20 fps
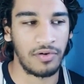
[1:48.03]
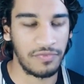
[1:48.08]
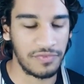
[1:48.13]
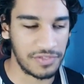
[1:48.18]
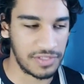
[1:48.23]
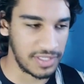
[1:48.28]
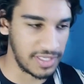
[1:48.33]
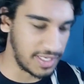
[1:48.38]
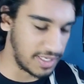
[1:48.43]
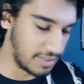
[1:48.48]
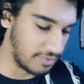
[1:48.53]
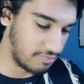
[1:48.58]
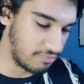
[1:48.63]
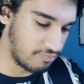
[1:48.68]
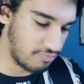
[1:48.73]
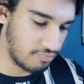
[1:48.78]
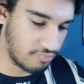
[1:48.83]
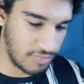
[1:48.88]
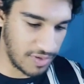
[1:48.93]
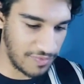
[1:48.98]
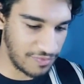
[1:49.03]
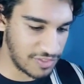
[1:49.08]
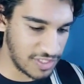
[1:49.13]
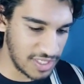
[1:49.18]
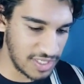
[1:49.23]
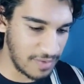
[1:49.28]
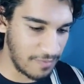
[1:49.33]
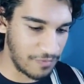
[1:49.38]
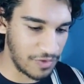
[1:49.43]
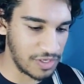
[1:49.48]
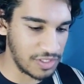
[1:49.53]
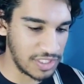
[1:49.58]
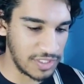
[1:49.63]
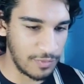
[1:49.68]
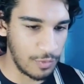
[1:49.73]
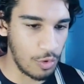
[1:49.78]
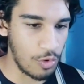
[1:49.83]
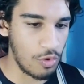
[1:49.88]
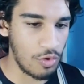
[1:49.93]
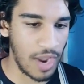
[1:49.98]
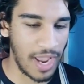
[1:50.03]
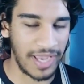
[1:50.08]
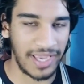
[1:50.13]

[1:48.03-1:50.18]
Obviously, we've seen Infinity War,